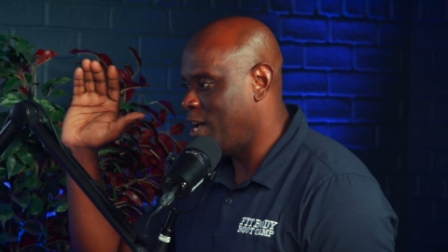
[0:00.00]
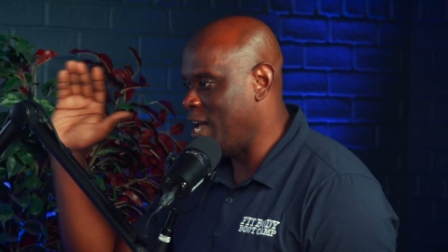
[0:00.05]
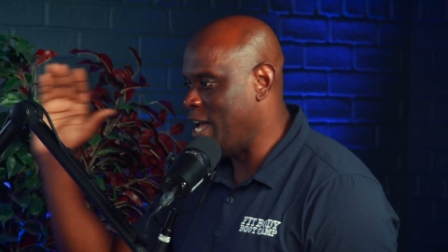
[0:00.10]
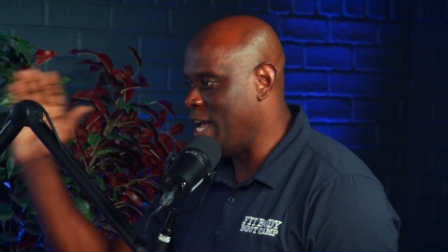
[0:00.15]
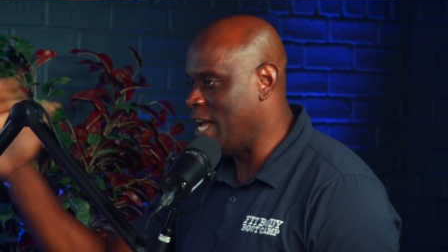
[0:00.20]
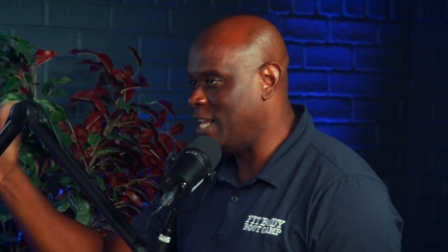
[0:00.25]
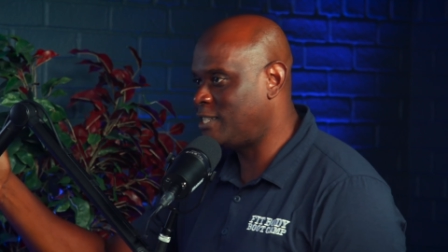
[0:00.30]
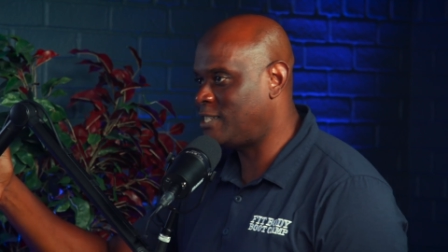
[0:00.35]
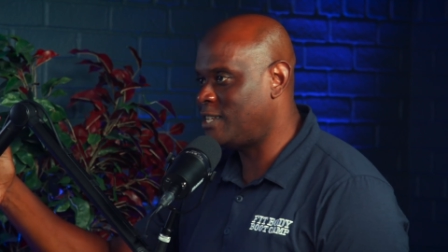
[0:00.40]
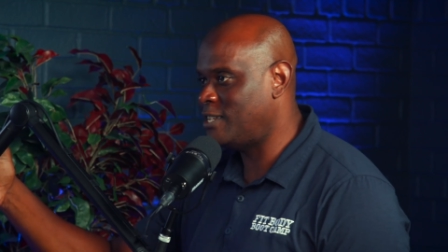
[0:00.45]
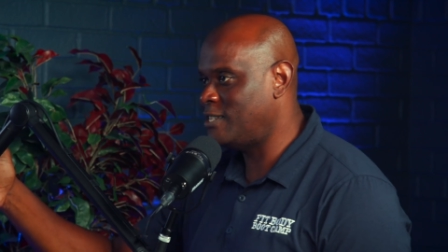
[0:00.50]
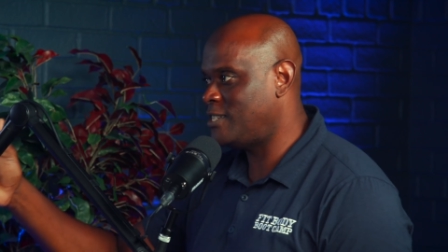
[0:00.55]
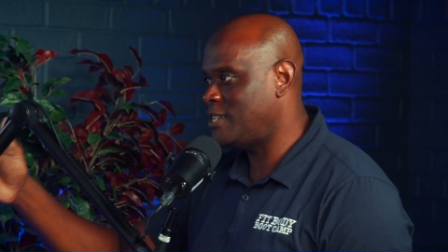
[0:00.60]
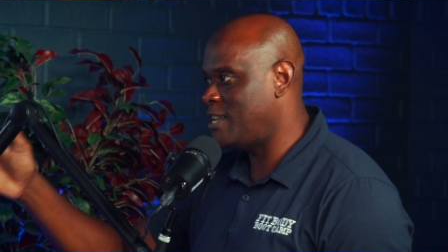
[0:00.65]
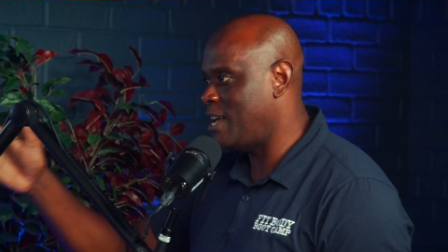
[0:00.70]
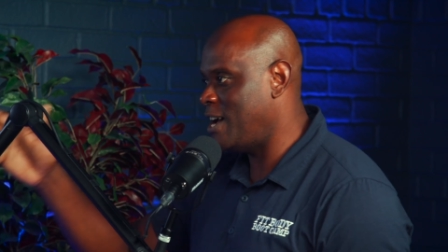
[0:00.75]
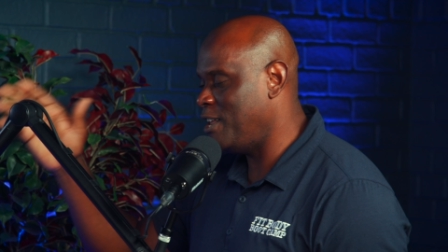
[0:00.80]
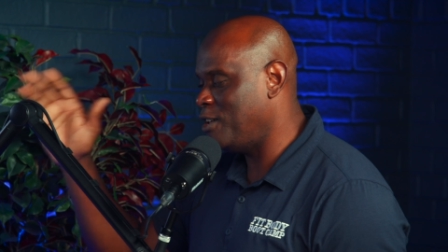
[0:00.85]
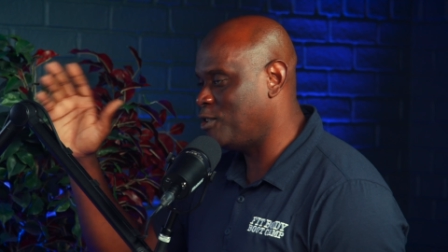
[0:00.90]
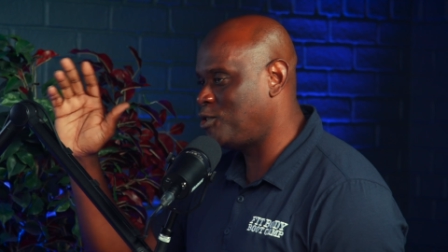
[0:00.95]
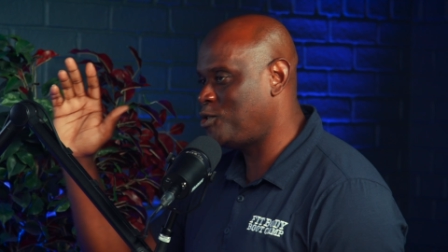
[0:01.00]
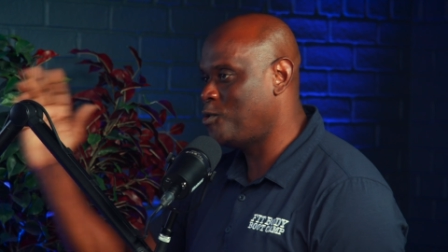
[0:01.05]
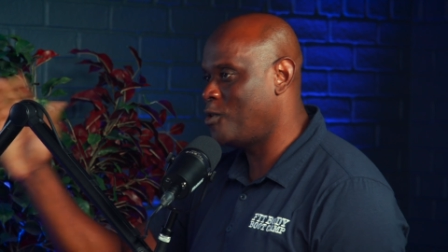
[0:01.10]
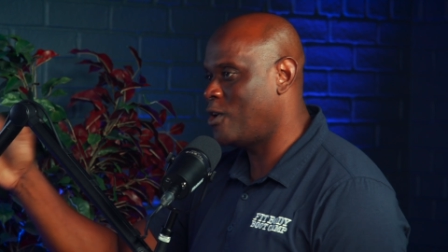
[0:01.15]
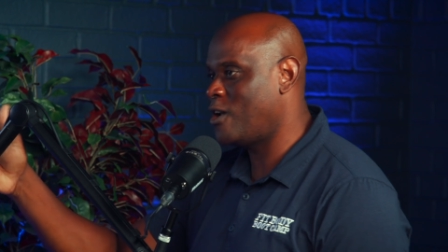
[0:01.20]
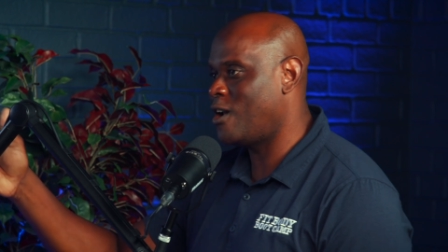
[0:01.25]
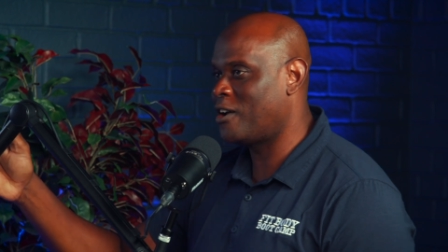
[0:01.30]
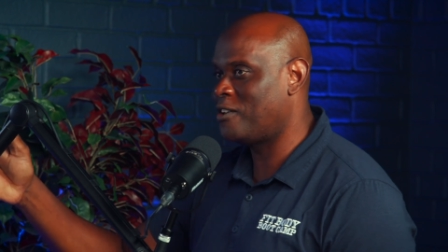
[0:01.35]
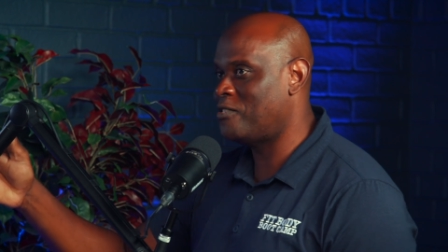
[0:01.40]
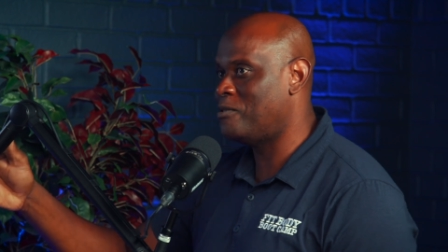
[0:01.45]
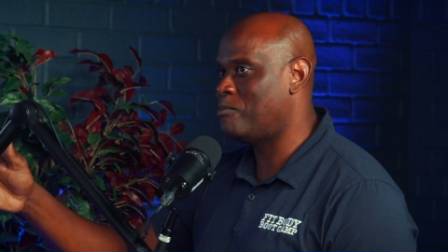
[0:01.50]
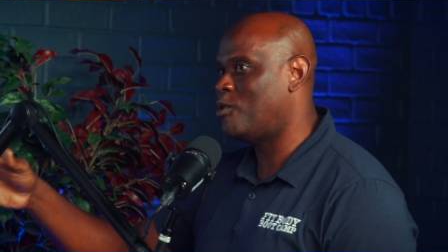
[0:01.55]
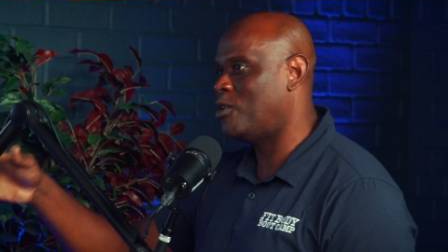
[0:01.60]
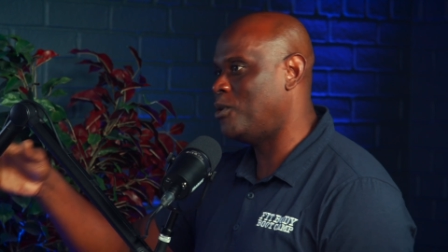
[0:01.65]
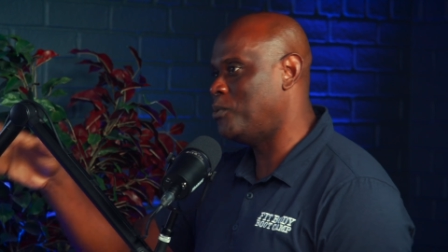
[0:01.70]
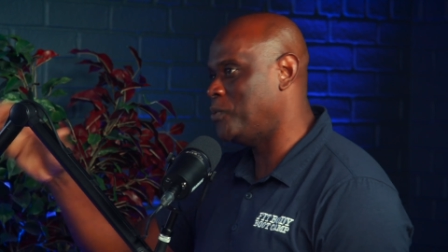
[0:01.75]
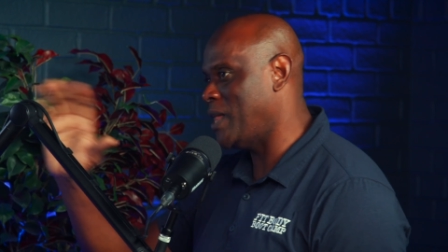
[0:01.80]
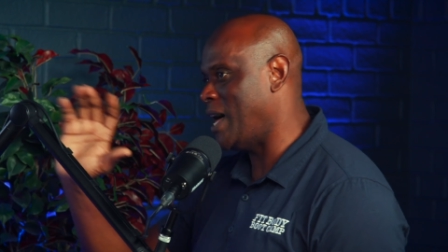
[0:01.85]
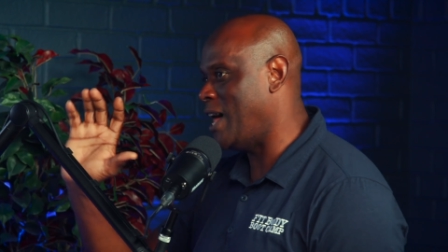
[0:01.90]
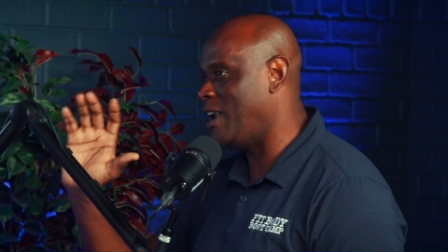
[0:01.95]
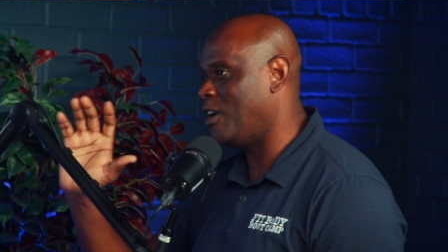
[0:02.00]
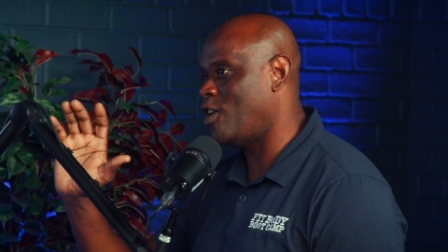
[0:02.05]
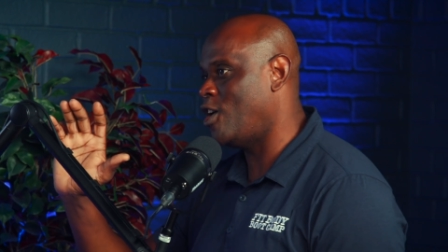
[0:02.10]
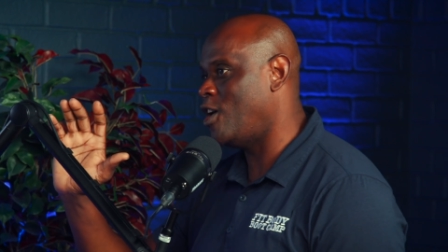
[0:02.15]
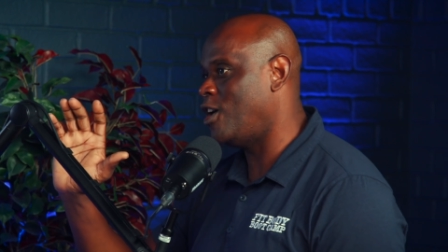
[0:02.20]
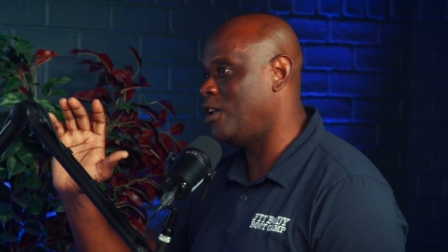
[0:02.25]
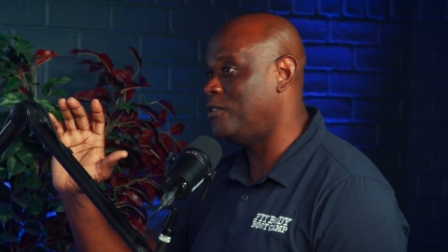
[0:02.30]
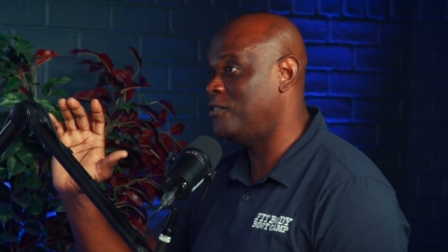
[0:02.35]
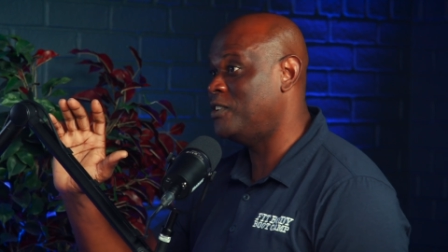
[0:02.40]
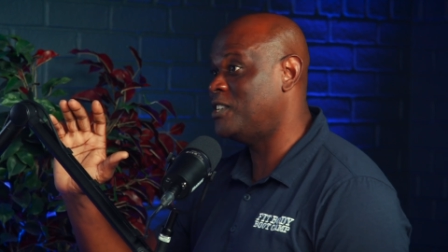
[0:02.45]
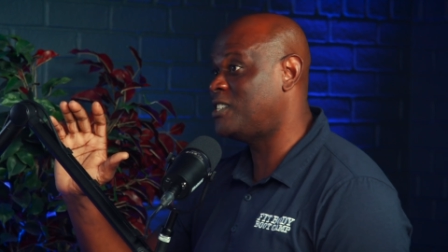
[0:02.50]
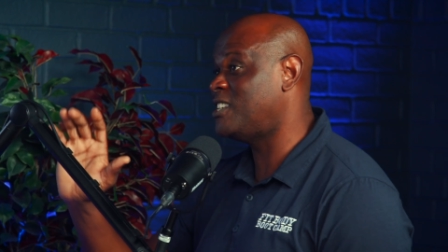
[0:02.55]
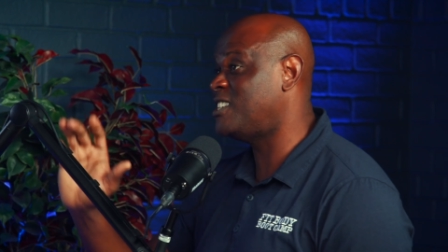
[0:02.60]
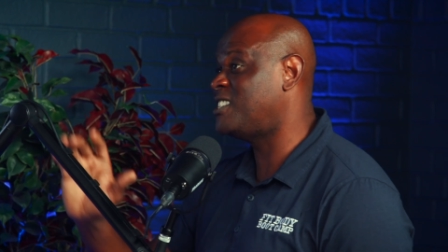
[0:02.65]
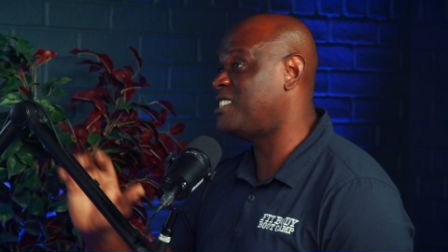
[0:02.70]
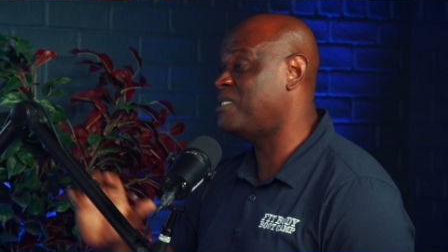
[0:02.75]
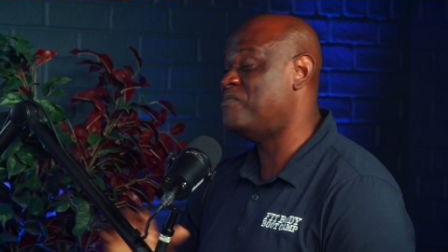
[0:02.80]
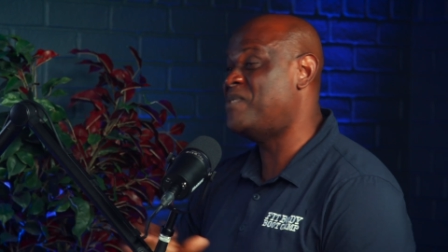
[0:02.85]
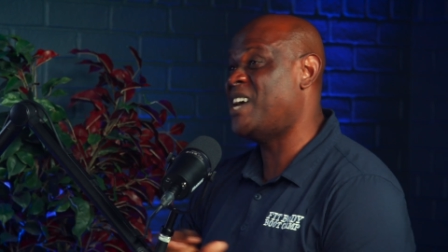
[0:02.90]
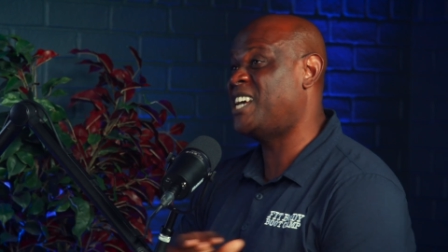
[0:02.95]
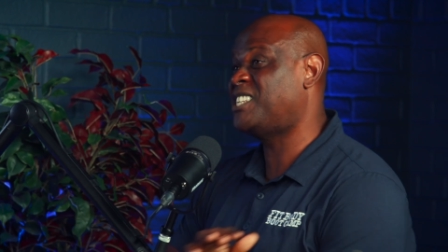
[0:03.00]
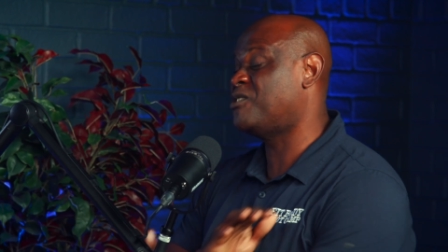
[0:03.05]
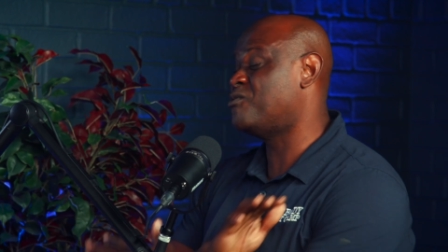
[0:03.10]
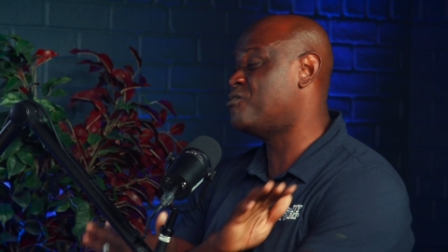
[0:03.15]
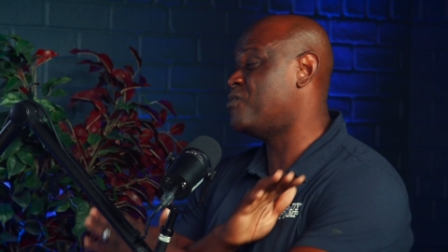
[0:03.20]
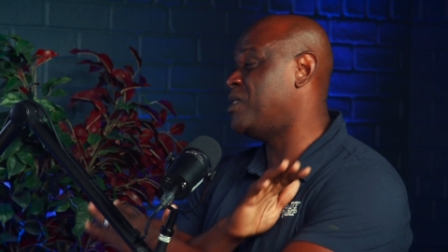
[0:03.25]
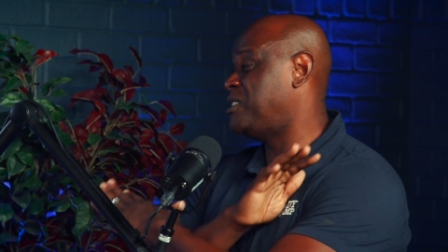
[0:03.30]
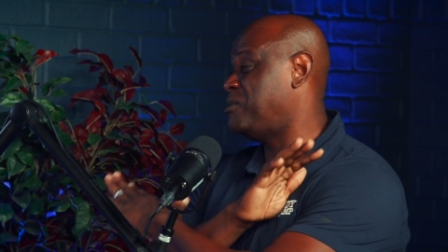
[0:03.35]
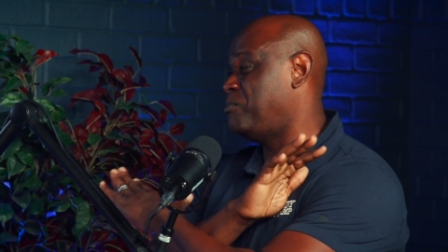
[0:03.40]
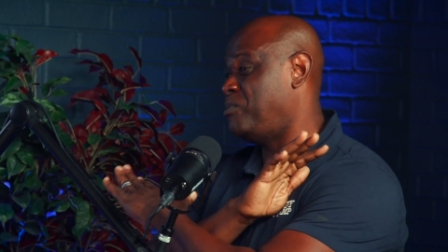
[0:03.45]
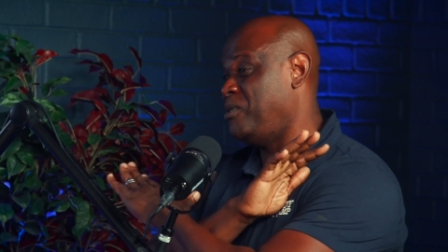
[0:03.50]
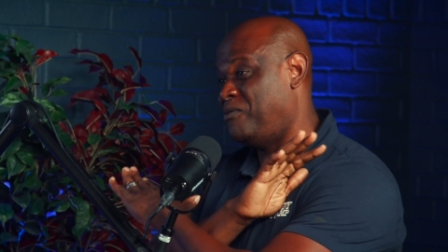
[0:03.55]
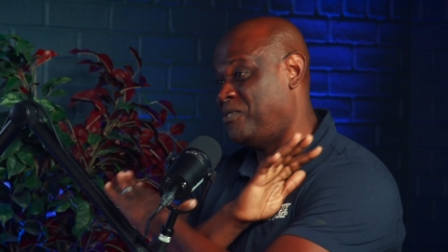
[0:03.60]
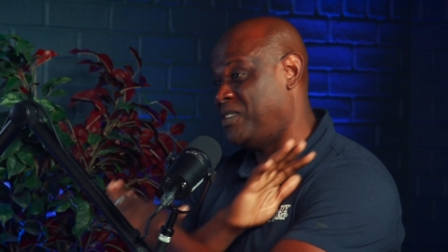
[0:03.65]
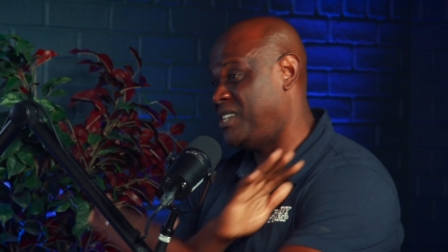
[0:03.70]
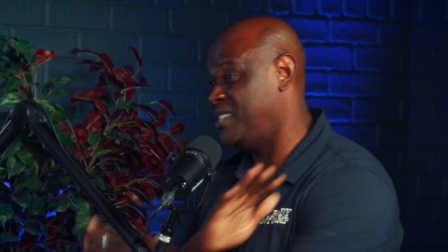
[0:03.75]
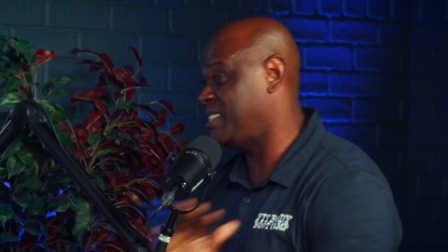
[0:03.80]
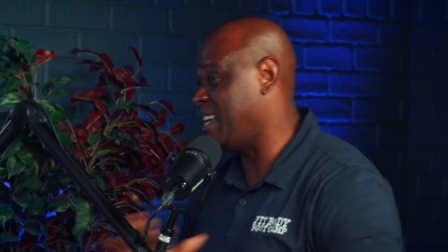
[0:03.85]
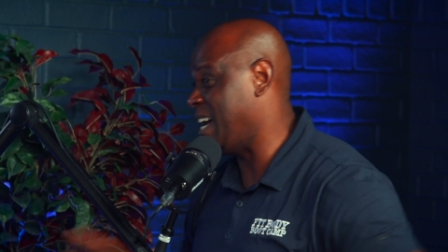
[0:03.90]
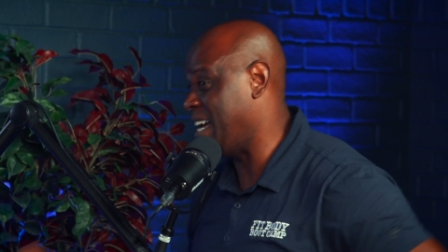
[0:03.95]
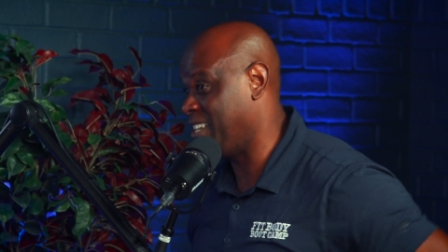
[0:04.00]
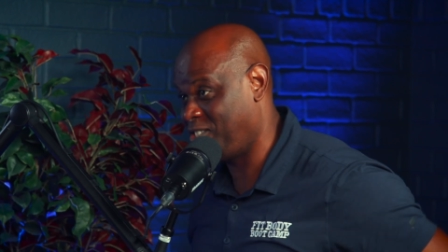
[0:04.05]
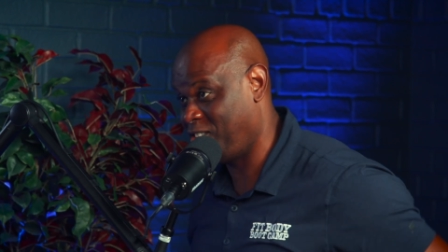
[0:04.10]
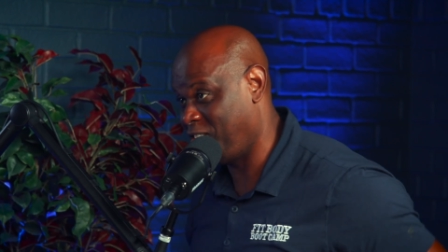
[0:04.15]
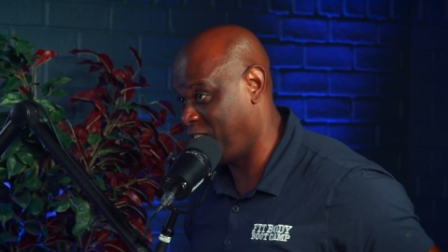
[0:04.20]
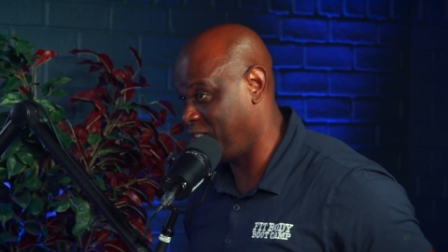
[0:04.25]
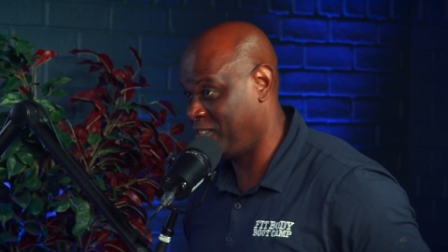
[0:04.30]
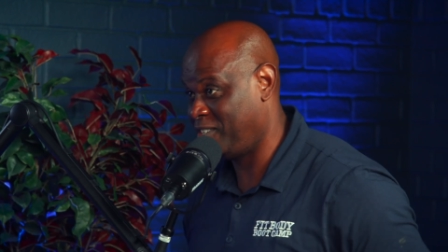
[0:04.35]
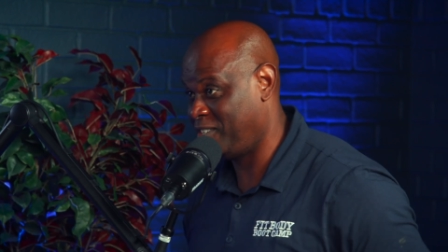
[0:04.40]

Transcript: in Cincinnati at two o'clock in the morning with alcohol in their system. That's a recipe for disaster. Oh,